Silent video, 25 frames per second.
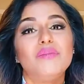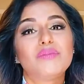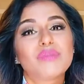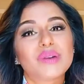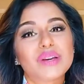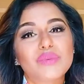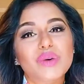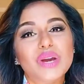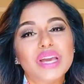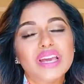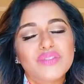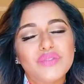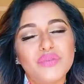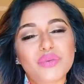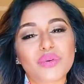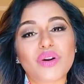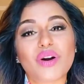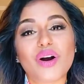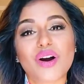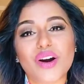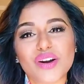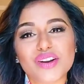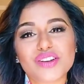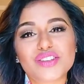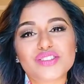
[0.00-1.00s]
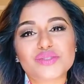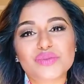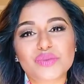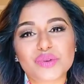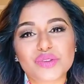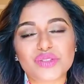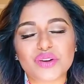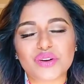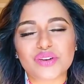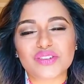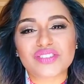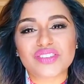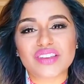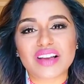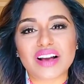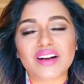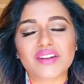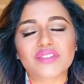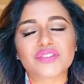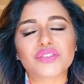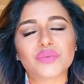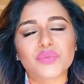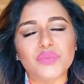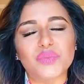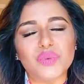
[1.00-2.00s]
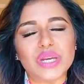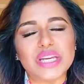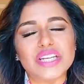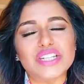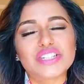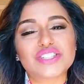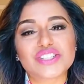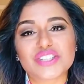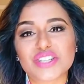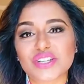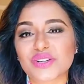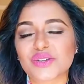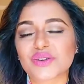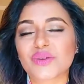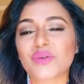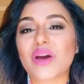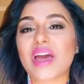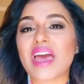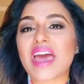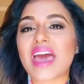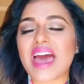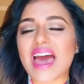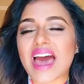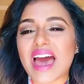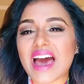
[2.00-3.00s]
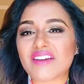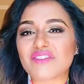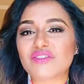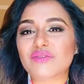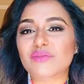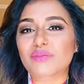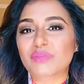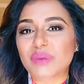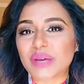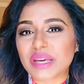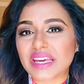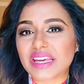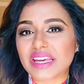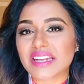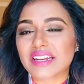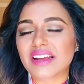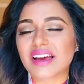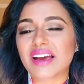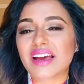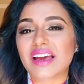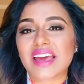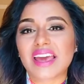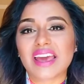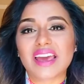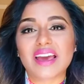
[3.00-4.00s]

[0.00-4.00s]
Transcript: but if we're honest with ourselves, we too have been